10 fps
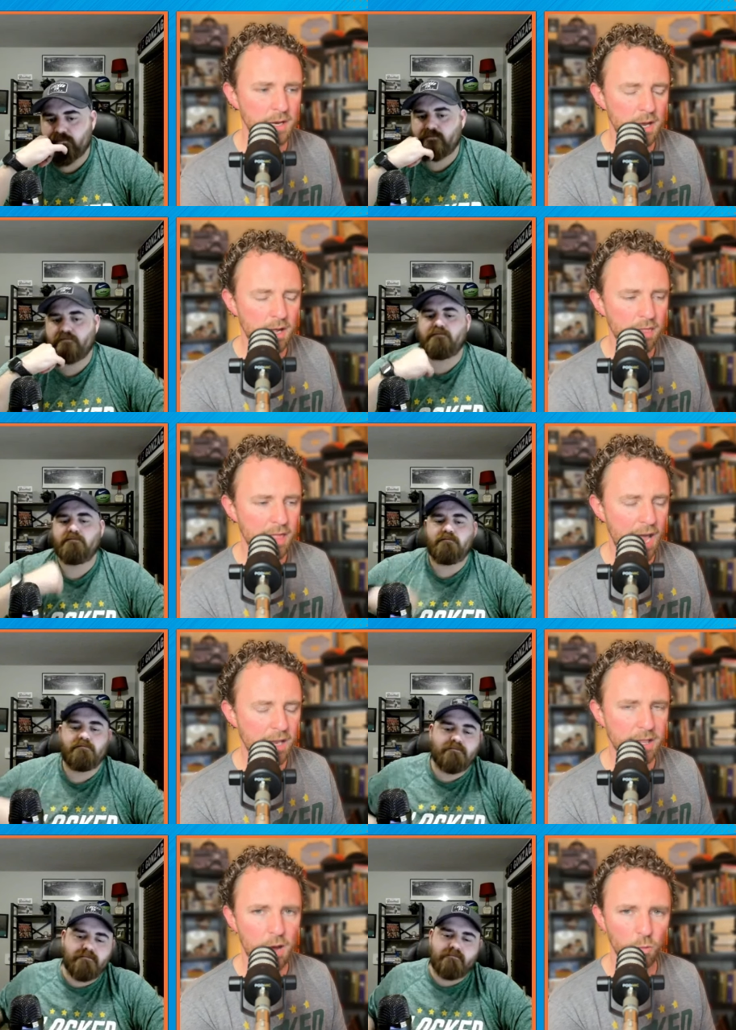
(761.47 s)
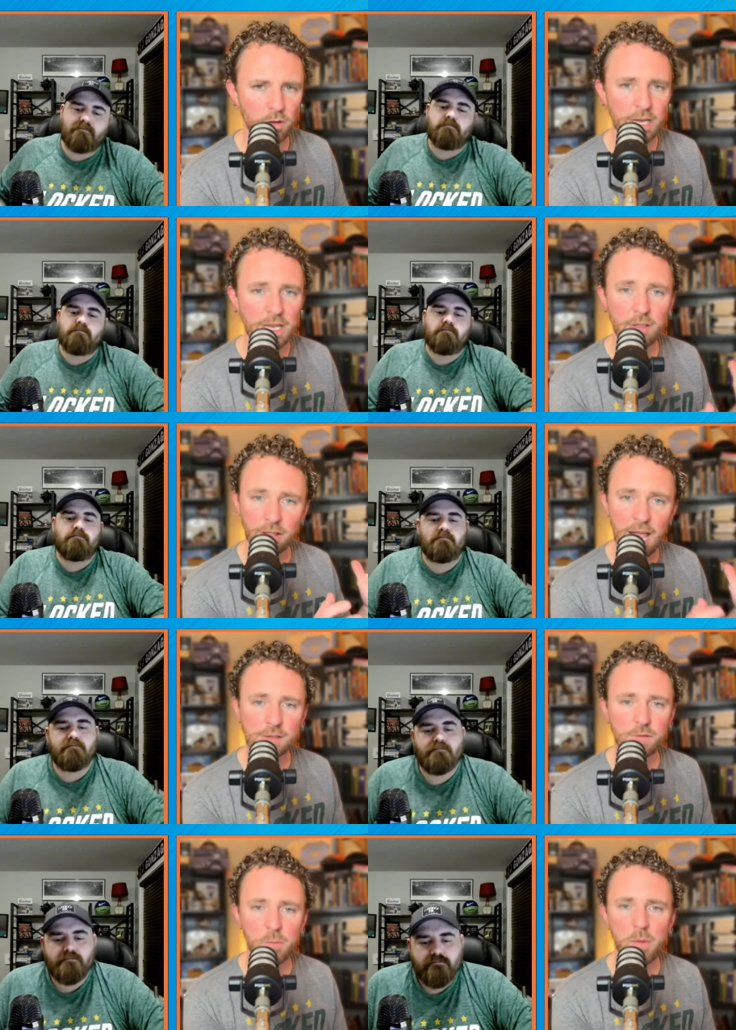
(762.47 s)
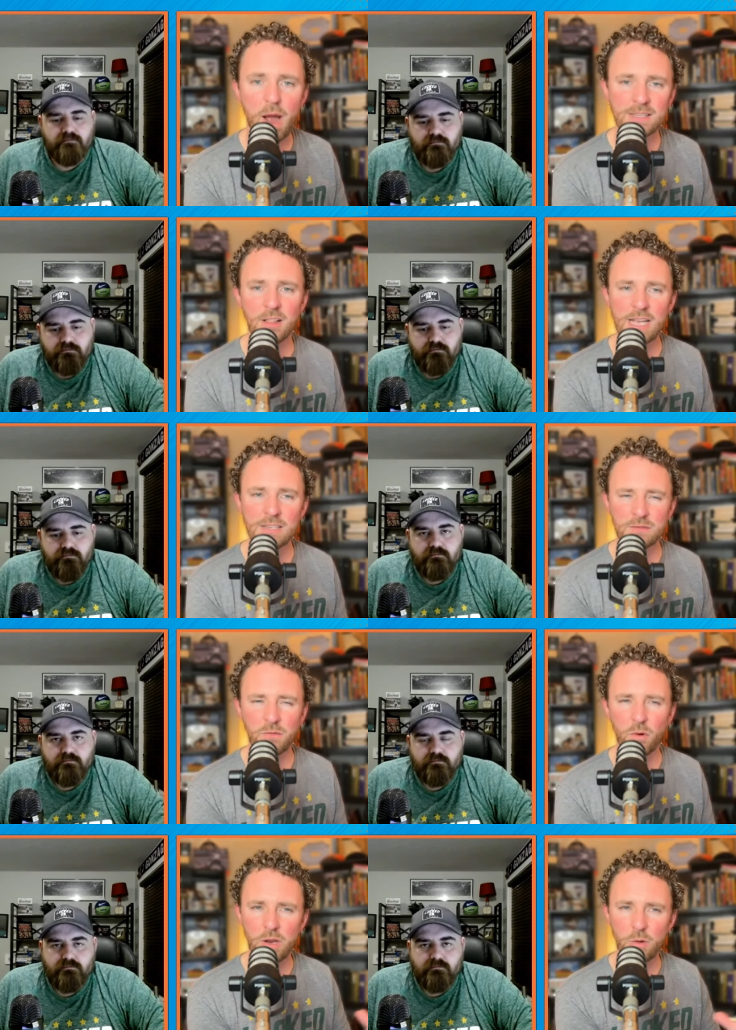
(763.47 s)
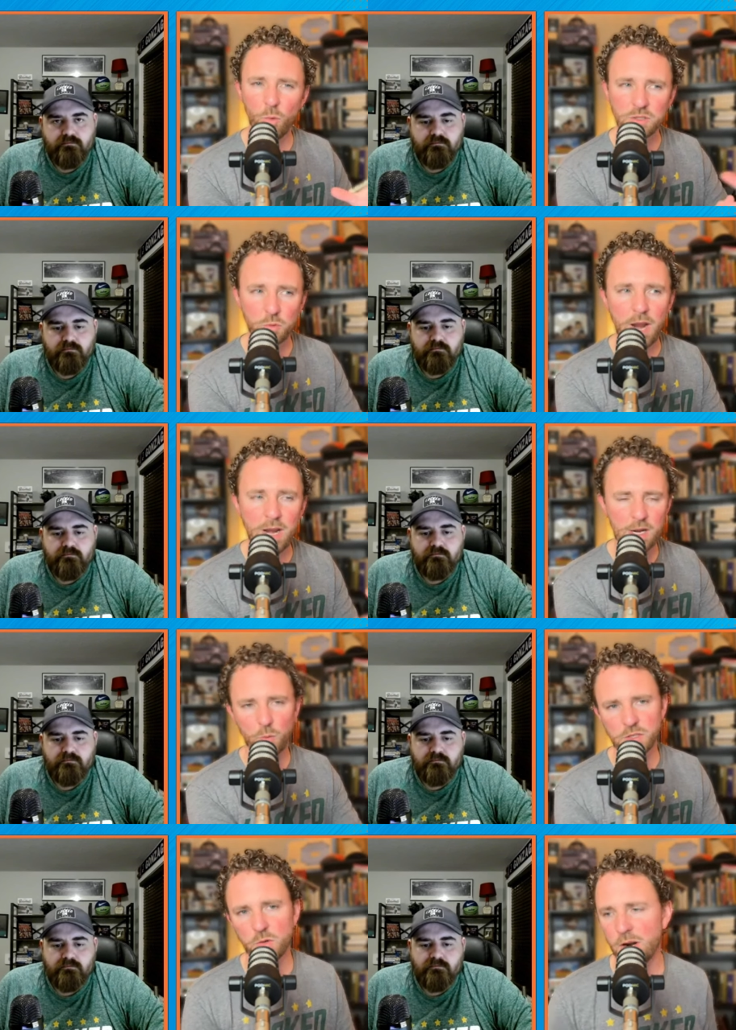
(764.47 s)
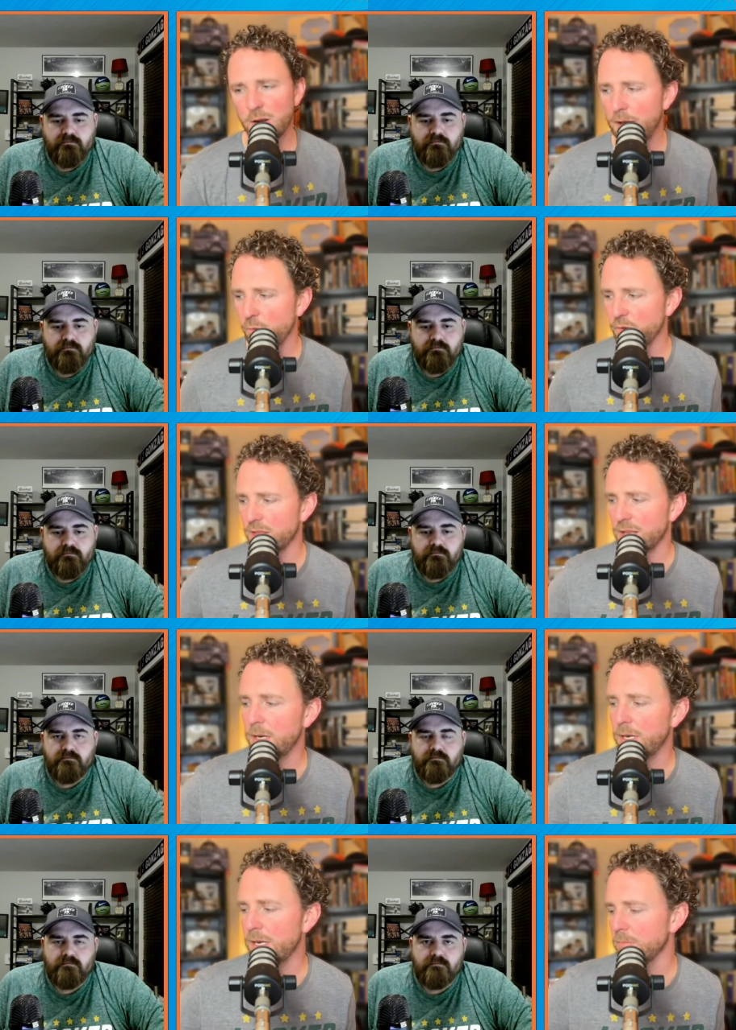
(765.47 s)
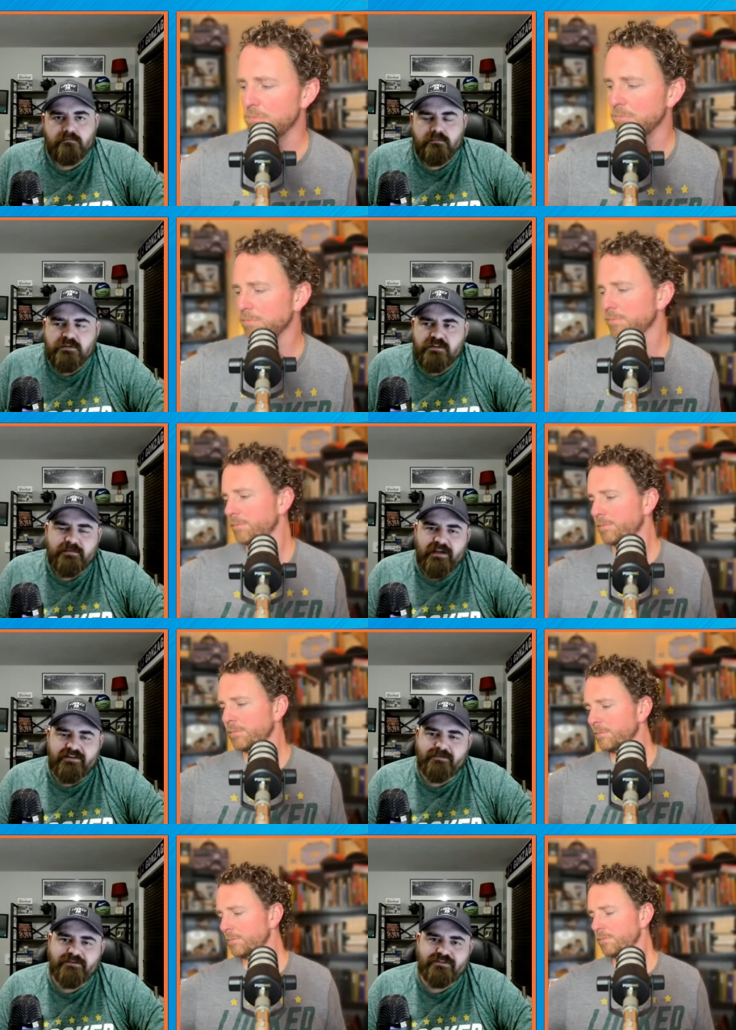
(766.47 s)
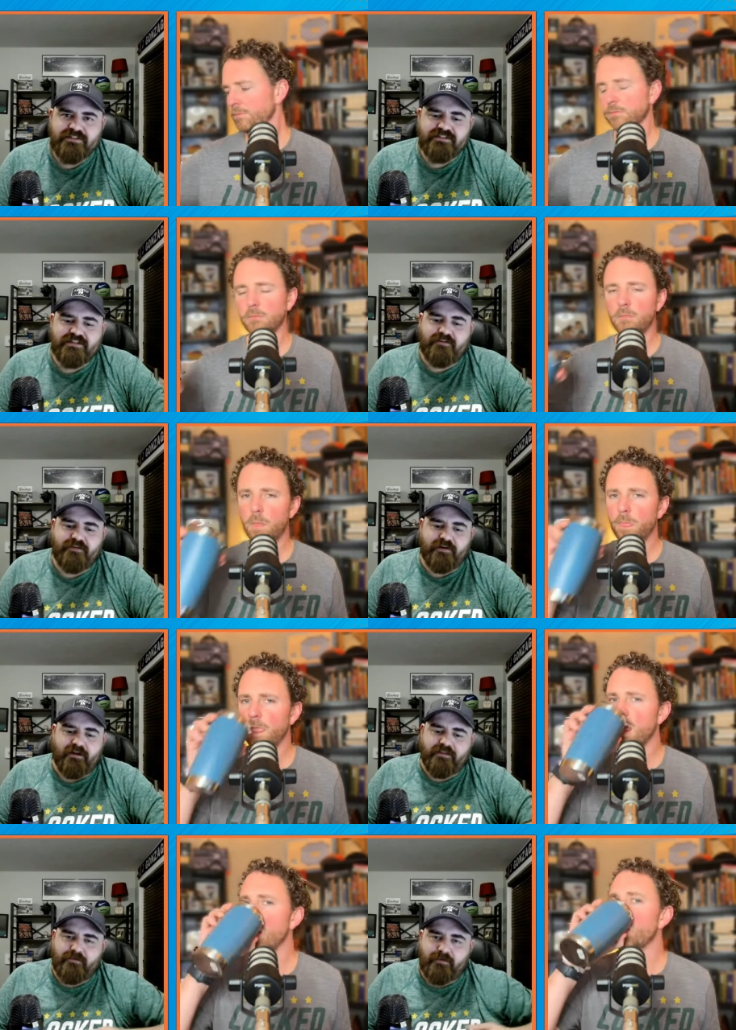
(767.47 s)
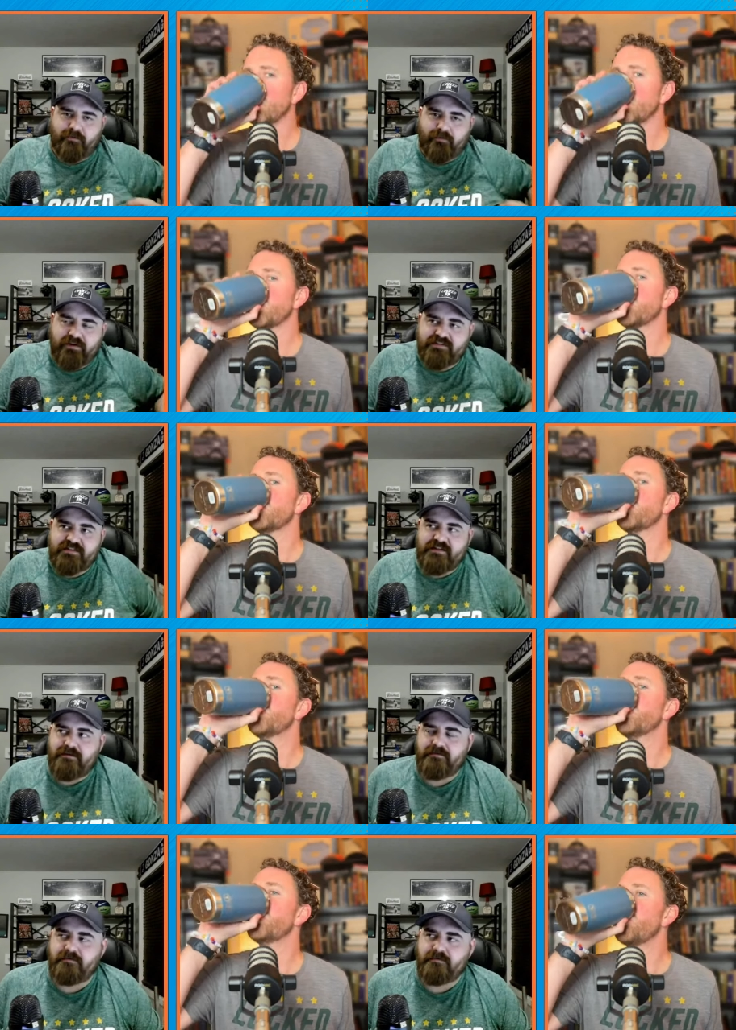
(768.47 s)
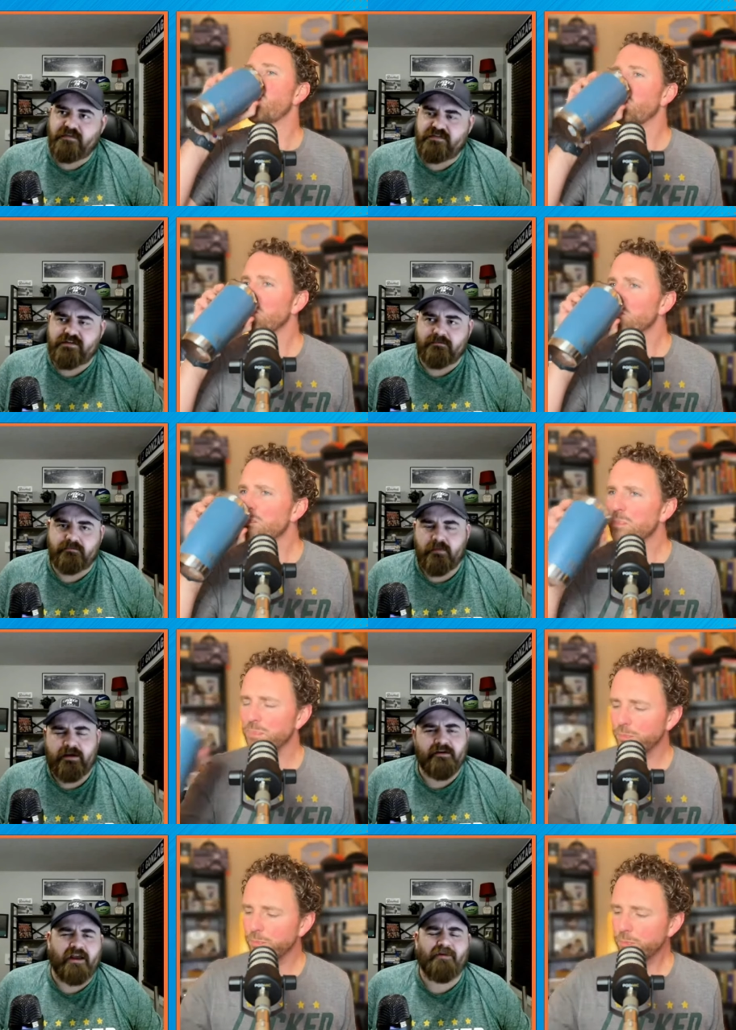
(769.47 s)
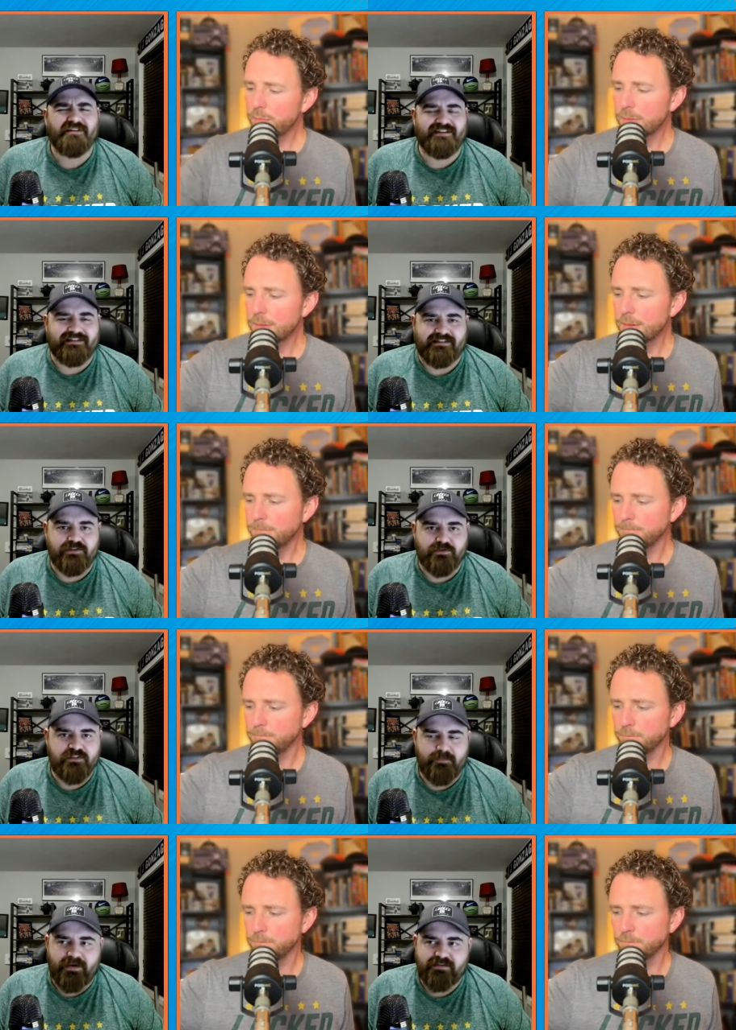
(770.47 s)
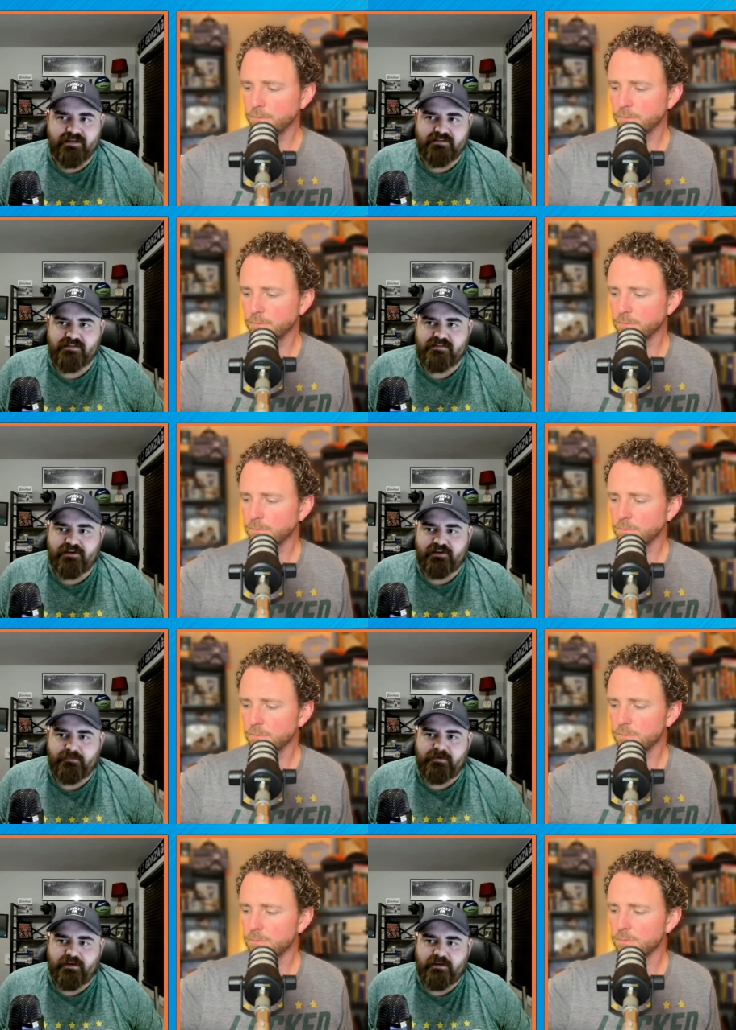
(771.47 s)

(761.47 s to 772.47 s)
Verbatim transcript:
Speaker 1: that that were either last four byes or last four in. What's right and what's wrong about what the committee did?
Speaker 2: some yeah some interesting stuff here i think we see some i don't want to say disrespect necessarily but